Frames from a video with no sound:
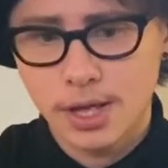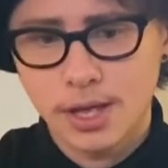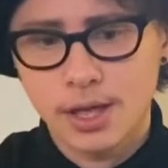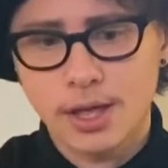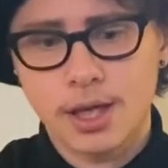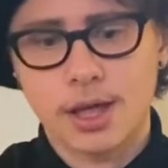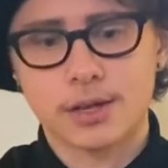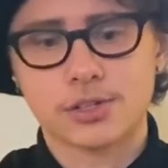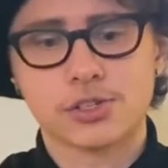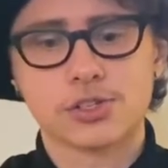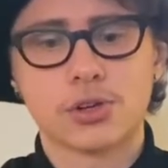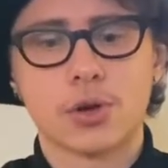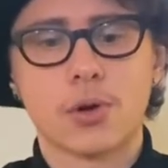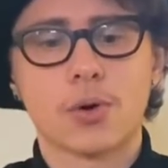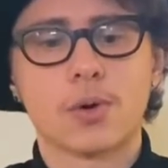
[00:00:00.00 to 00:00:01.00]
And
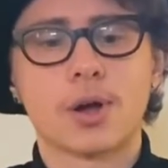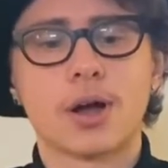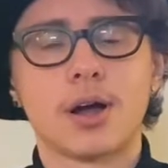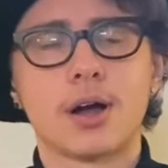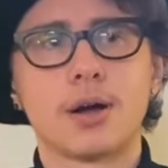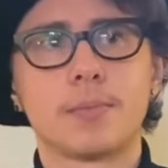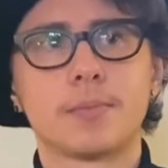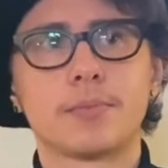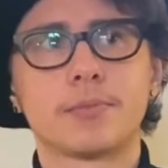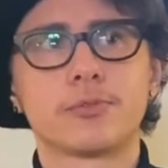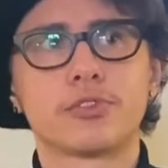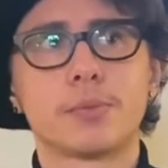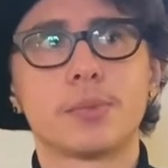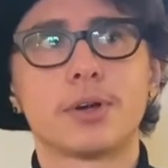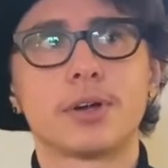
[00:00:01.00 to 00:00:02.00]
so
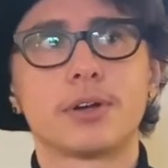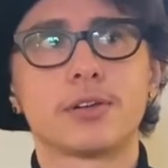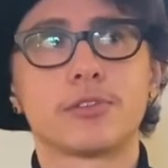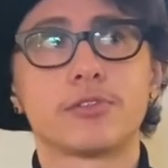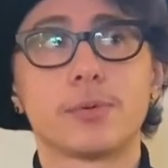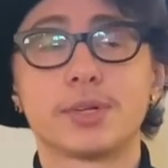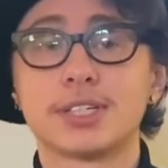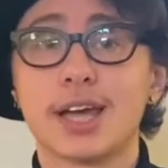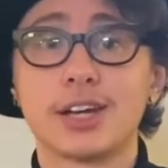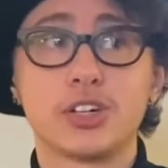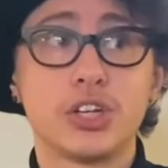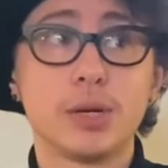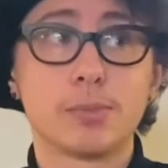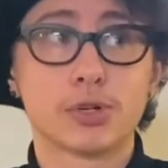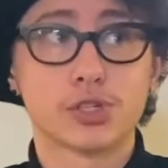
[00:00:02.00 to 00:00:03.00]
from a Tai
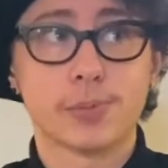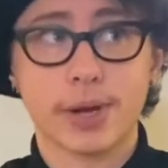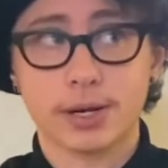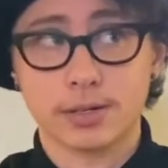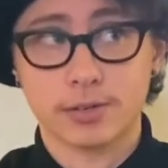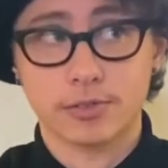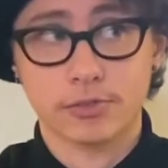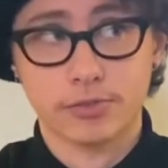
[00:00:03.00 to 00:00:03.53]
Chi perspective,